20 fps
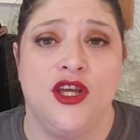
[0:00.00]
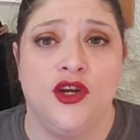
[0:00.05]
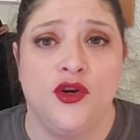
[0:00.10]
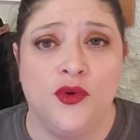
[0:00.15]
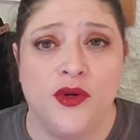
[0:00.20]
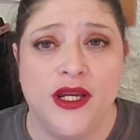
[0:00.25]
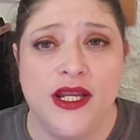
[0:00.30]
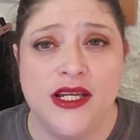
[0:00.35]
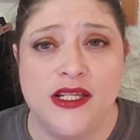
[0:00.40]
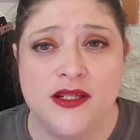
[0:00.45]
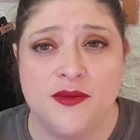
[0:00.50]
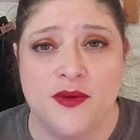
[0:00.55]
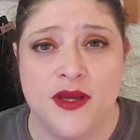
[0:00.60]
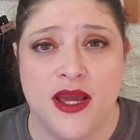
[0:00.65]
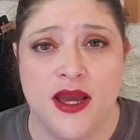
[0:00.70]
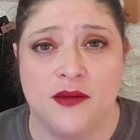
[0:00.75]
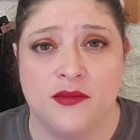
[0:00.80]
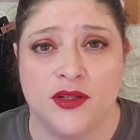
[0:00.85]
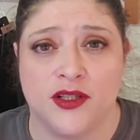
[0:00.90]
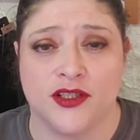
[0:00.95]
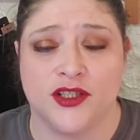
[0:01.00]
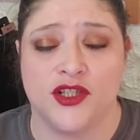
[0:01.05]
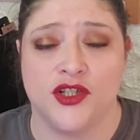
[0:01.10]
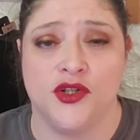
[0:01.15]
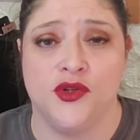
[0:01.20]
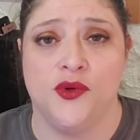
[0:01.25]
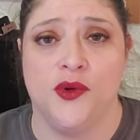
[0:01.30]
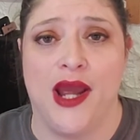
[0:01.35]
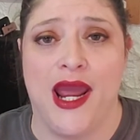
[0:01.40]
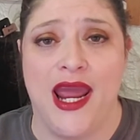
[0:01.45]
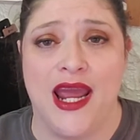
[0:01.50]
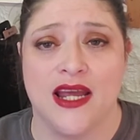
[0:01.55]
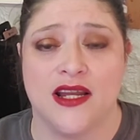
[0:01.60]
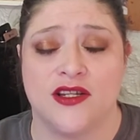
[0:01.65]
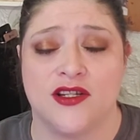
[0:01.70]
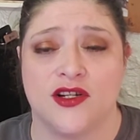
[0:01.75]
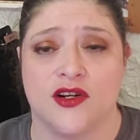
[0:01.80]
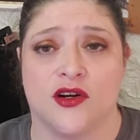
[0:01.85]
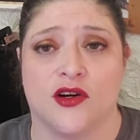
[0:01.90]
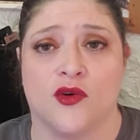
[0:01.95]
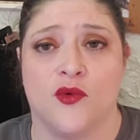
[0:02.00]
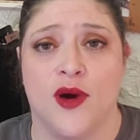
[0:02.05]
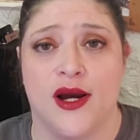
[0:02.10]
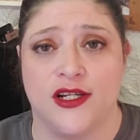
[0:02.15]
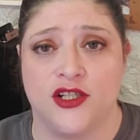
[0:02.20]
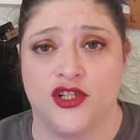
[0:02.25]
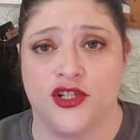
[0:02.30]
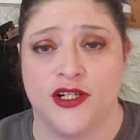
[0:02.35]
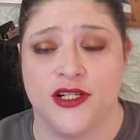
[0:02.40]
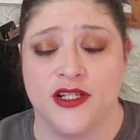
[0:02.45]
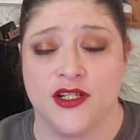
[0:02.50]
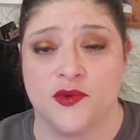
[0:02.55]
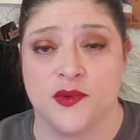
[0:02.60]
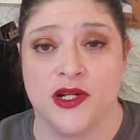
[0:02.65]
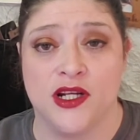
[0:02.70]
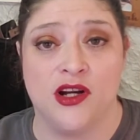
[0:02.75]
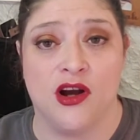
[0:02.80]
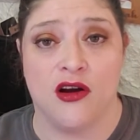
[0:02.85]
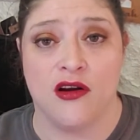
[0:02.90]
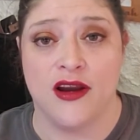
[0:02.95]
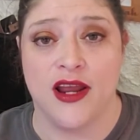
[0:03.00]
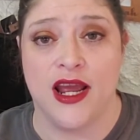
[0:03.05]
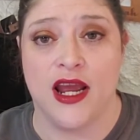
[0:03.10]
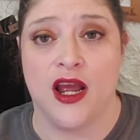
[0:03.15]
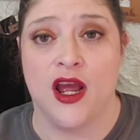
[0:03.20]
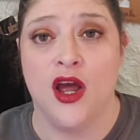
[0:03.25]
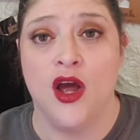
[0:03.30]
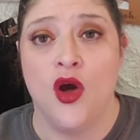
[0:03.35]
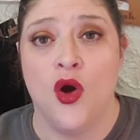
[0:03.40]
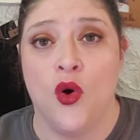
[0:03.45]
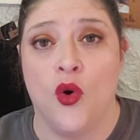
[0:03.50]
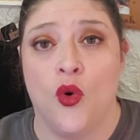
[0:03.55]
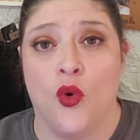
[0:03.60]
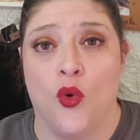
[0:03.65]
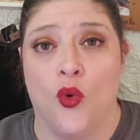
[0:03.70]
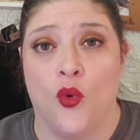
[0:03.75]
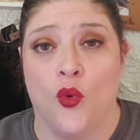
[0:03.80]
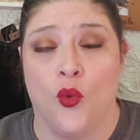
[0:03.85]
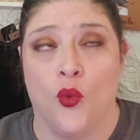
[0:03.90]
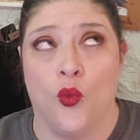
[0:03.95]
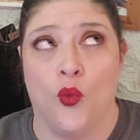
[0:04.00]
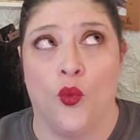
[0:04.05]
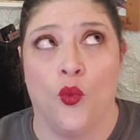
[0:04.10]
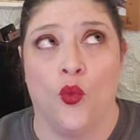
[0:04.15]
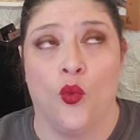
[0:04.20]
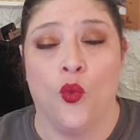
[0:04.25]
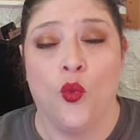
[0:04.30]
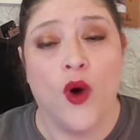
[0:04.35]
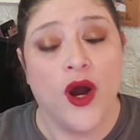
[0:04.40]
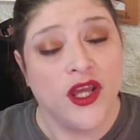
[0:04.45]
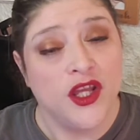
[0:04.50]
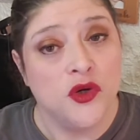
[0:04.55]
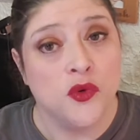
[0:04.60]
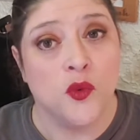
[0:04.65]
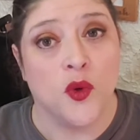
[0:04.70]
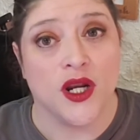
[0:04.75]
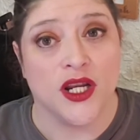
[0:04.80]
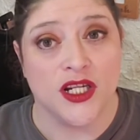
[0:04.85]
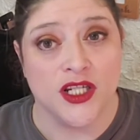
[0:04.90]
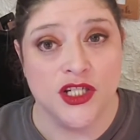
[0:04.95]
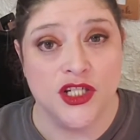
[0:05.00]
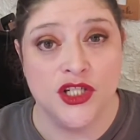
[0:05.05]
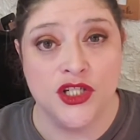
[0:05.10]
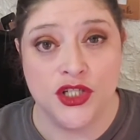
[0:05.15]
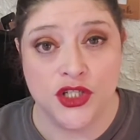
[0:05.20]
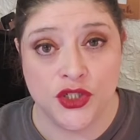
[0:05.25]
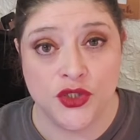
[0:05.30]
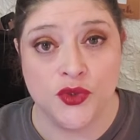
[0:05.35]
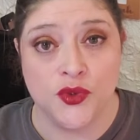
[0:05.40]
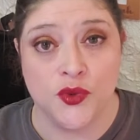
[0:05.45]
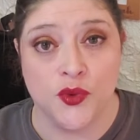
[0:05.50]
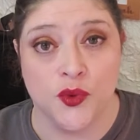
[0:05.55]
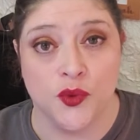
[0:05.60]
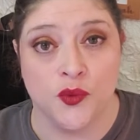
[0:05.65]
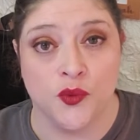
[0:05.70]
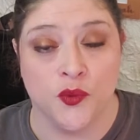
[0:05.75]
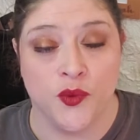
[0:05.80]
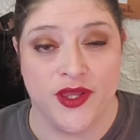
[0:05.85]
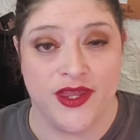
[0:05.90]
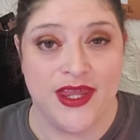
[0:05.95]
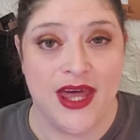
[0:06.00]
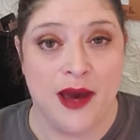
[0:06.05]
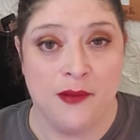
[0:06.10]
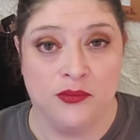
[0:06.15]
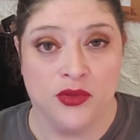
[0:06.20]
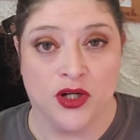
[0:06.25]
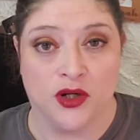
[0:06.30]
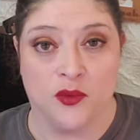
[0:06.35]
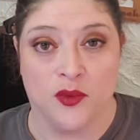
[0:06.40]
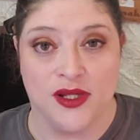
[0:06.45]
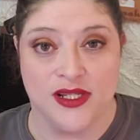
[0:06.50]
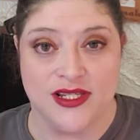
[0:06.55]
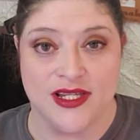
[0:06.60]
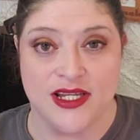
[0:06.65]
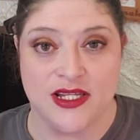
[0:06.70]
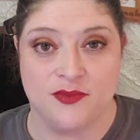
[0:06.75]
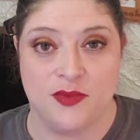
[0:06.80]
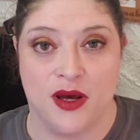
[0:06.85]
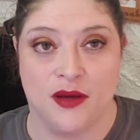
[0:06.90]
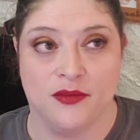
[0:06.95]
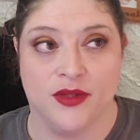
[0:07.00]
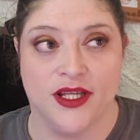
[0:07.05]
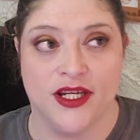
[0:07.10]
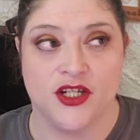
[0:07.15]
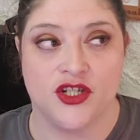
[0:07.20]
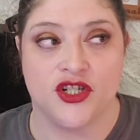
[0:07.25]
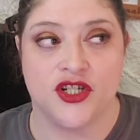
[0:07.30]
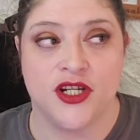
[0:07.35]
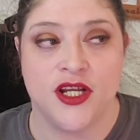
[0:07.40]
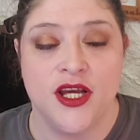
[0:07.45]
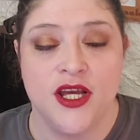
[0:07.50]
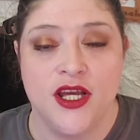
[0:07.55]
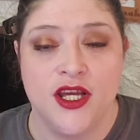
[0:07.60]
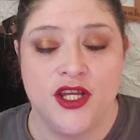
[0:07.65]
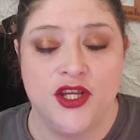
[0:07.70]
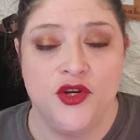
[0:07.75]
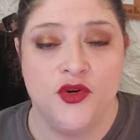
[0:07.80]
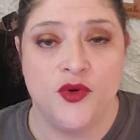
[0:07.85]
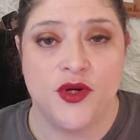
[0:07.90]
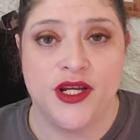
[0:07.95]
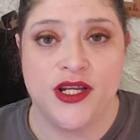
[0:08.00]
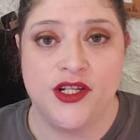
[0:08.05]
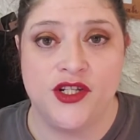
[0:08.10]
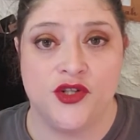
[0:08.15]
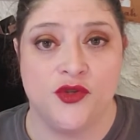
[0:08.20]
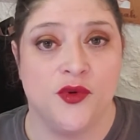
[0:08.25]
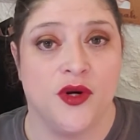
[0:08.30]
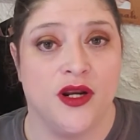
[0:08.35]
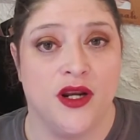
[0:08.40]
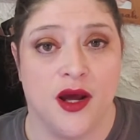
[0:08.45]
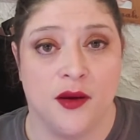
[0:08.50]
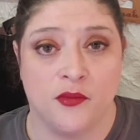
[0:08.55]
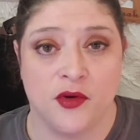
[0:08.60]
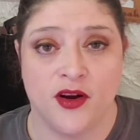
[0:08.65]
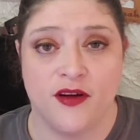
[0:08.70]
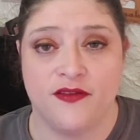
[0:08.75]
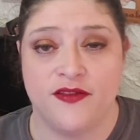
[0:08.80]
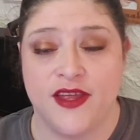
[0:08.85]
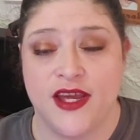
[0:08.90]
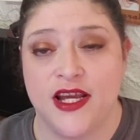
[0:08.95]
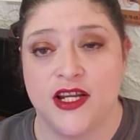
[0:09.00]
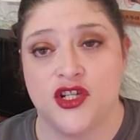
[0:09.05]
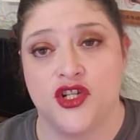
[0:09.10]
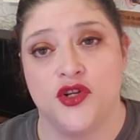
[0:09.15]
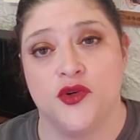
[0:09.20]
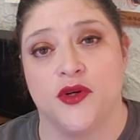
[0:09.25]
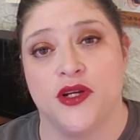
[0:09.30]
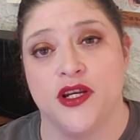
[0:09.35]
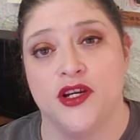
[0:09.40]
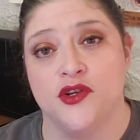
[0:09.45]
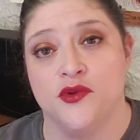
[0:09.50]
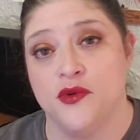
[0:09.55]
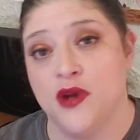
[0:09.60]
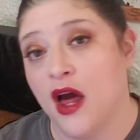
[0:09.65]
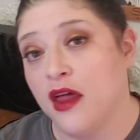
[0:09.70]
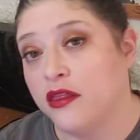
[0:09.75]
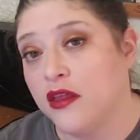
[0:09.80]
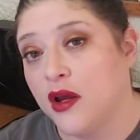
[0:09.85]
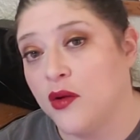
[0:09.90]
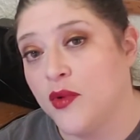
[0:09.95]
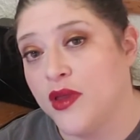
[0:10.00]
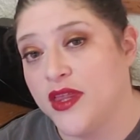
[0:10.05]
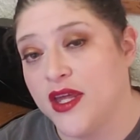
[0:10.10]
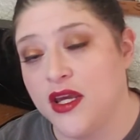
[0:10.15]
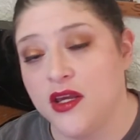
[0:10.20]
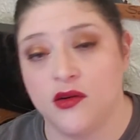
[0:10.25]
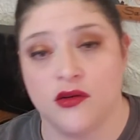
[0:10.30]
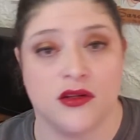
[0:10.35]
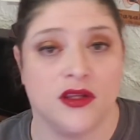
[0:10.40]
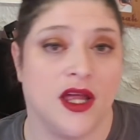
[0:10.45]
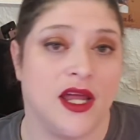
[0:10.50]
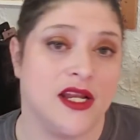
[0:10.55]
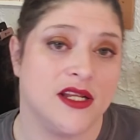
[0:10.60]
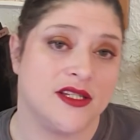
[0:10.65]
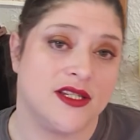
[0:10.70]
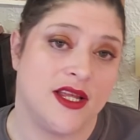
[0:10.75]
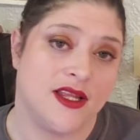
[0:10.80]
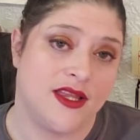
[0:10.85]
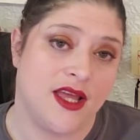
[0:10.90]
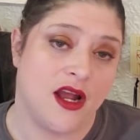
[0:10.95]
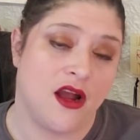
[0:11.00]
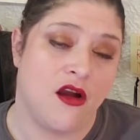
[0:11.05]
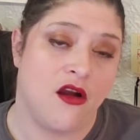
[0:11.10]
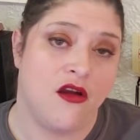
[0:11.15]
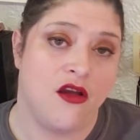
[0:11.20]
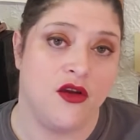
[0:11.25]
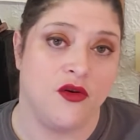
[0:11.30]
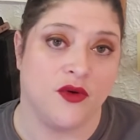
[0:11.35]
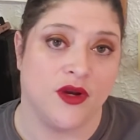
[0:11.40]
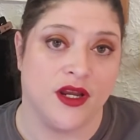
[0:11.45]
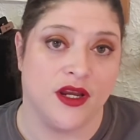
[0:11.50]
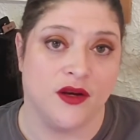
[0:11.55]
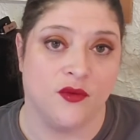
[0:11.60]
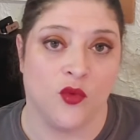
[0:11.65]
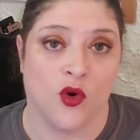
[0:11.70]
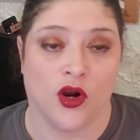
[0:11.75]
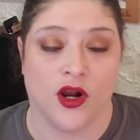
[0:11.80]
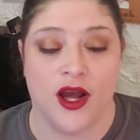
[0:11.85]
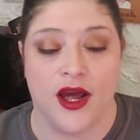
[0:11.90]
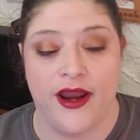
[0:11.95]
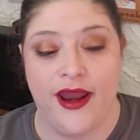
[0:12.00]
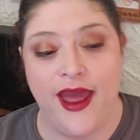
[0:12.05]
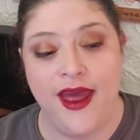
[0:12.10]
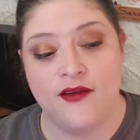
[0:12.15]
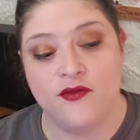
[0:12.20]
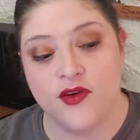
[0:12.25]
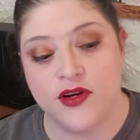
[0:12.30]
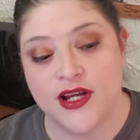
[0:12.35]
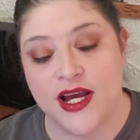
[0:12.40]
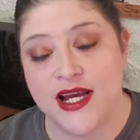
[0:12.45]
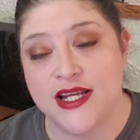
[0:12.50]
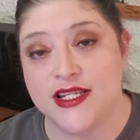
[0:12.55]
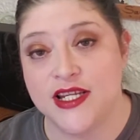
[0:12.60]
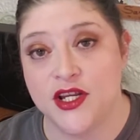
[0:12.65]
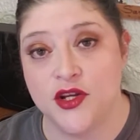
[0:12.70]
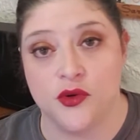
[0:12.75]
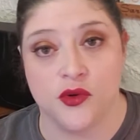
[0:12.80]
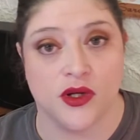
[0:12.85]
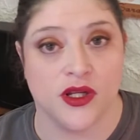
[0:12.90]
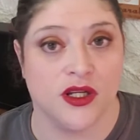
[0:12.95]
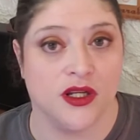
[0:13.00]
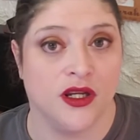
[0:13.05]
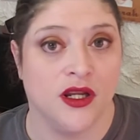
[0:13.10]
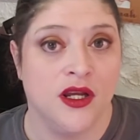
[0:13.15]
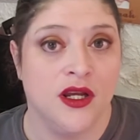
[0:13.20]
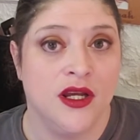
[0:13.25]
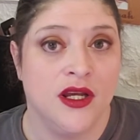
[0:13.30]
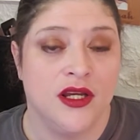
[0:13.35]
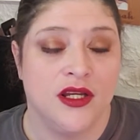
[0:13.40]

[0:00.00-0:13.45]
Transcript: you need to be able to answer questions regarding what you want to do with that book once it's published. You can do a number of things. You can do nothing with it. You can let it sit there. You can work on advertising. You can